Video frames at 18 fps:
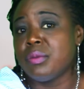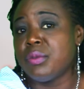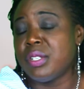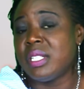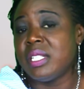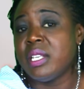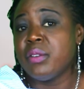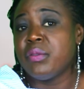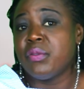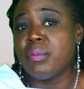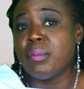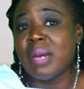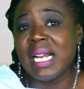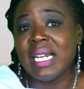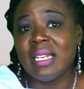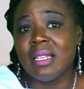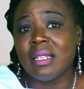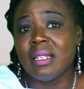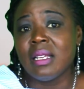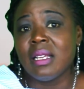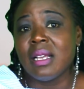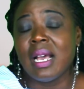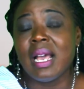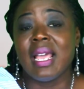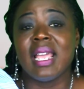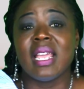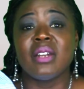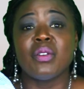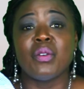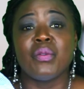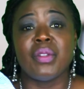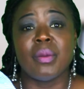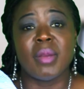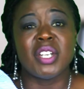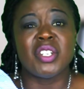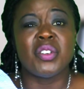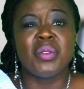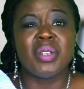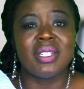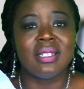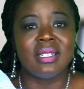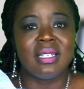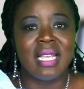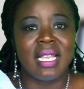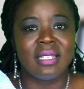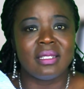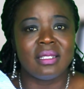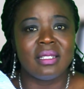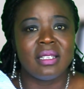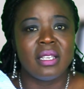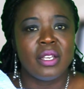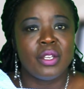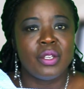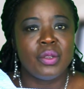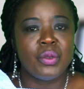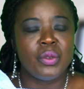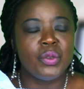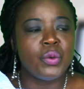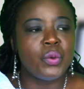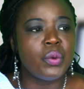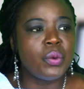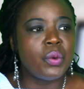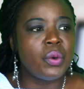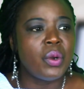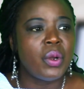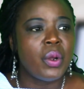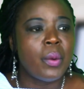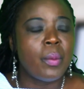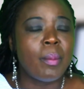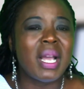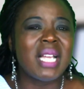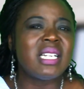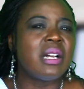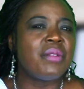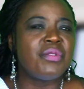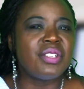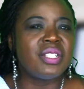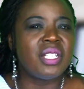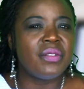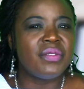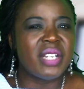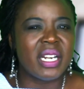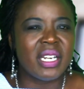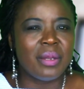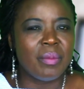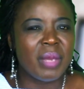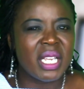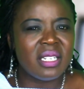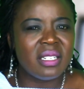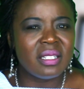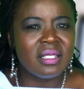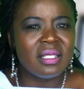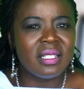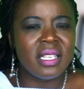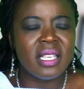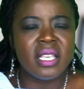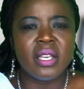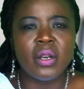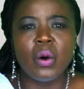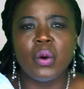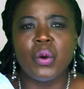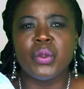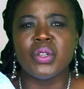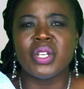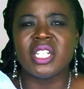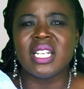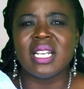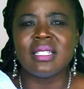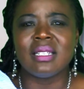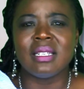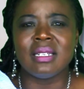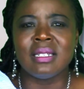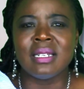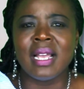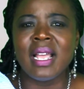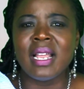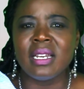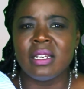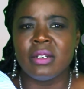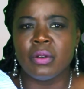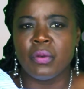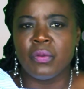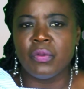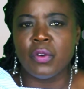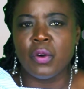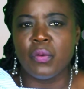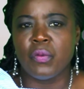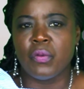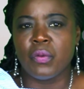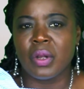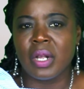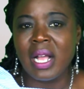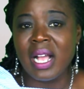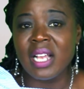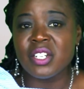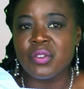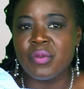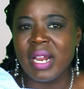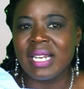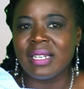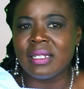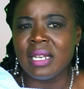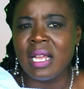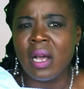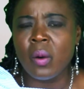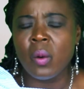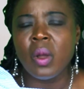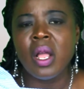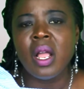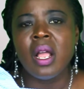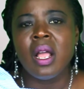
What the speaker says: receive money ahead of the maturity date. You might have received an emergency, or you're just in dire need of cash right now,